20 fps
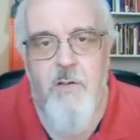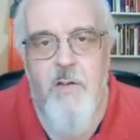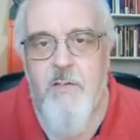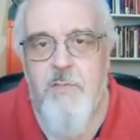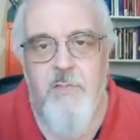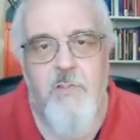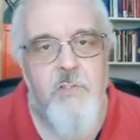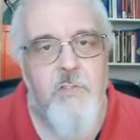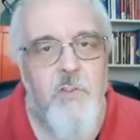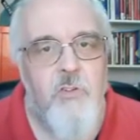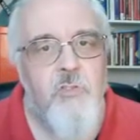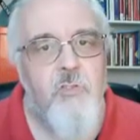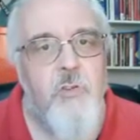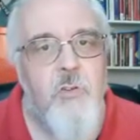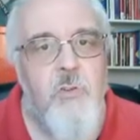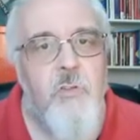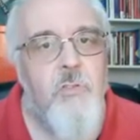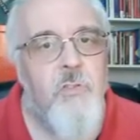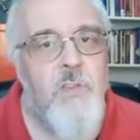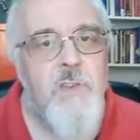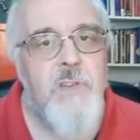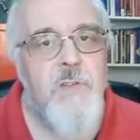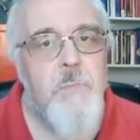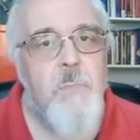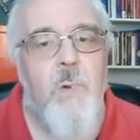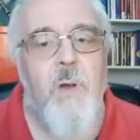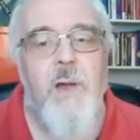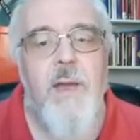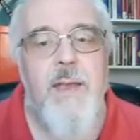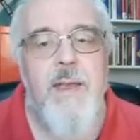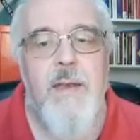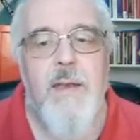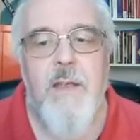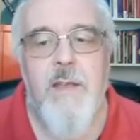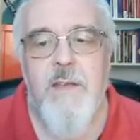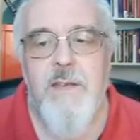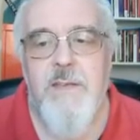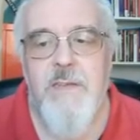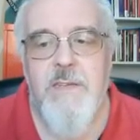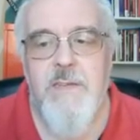after the truth as
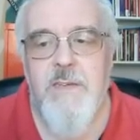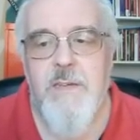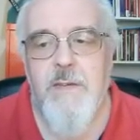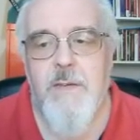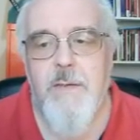Pilate.